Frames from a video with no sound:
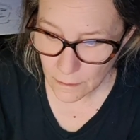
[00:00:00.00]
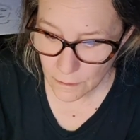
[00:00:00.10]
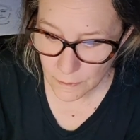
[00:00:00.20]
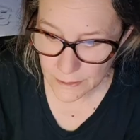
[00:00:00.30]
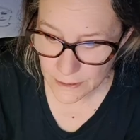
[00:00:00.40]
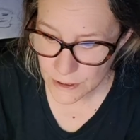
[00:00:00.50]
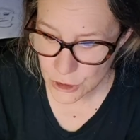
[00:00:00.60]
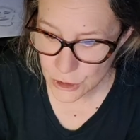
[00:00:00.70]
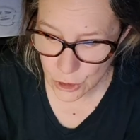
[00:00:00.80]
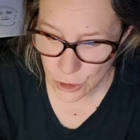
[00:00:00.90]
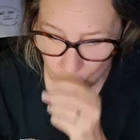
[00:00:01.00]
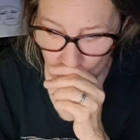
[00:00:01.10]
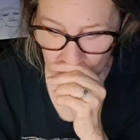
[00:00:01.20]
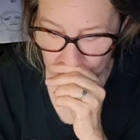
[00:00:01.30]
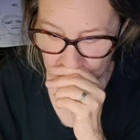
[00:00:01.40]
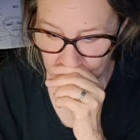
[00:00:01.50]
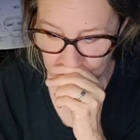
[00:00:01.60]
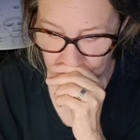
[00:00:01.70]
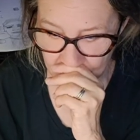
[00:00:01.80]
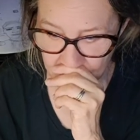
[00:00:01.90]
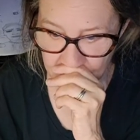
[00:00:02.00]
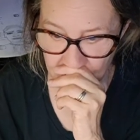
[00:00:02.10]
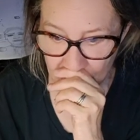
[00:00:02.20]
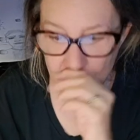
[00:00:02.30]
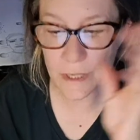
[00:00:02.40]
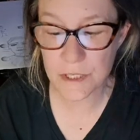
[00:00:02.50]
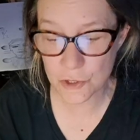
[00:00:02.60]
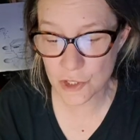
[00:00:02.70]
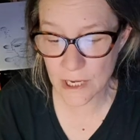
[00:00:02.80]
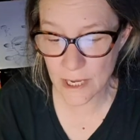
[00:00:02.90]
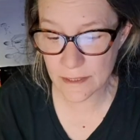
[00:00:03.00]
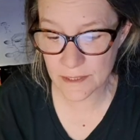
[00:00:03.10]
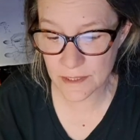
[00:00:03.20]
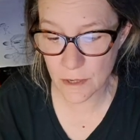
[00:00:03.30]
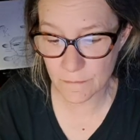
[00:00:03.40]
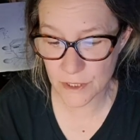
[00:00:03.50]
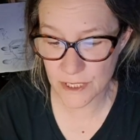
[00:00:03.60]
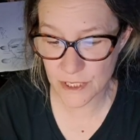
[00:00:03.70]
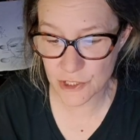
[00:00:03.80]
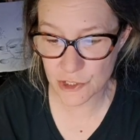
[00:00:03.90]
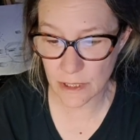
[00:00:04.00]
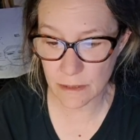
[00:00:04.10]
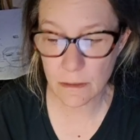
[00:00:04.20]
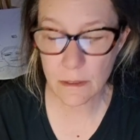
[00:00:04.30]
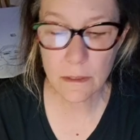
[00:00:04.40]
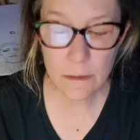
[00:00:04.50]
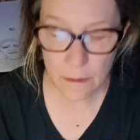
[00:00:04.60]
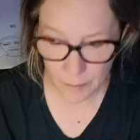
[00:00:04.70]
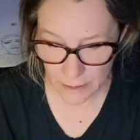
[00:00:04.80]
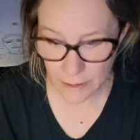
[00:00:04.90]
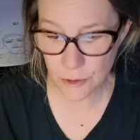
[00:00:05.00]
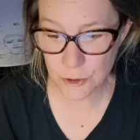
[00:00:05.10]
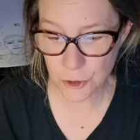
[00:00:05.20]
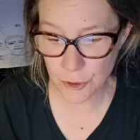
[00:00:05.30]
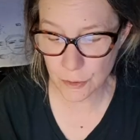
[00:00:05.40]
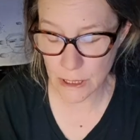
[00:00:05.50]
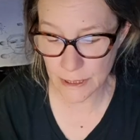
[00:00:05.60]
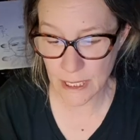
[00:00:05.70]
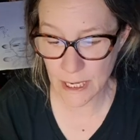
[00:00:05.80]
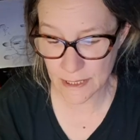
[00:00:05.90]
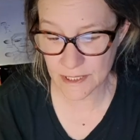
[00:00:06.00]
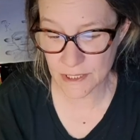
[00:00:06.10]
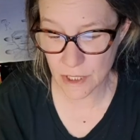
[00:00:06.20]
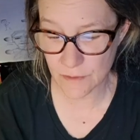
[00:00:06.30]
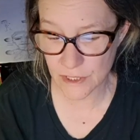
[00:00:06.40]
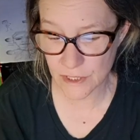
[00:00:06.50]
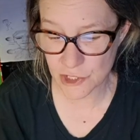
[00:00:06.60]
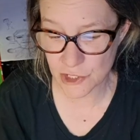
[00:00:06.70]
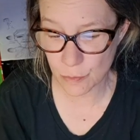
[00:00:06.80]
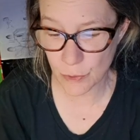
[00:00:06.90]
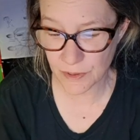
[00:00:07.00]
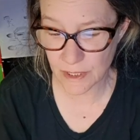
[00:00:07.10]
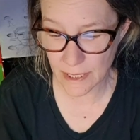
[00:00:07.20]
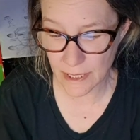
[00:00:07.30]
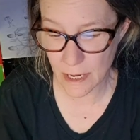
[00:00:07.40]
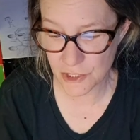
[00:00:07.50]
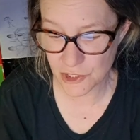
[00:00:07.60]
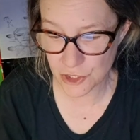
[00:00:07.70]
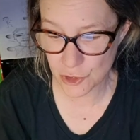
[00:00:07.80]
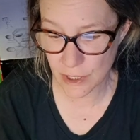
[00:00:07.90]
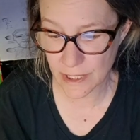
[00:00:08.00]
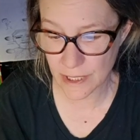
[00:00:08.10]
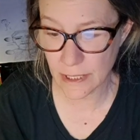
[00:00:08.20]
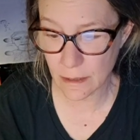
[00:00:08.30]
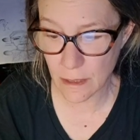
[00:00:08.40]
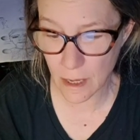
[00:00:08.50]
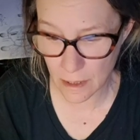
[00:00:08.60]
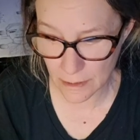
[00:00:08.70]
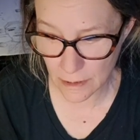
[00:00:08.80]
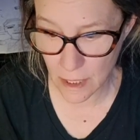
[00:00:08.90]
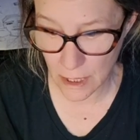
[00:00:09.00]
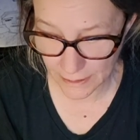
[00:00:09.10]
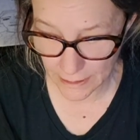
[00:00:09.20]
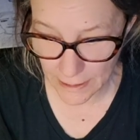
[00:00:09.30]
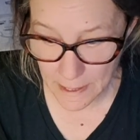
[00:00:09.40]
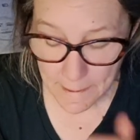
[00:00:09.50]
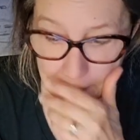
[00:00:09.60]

Alrighty, so okay, so she has this conversation. The main character Yolanda has this conversation with the AI she's training, Connie,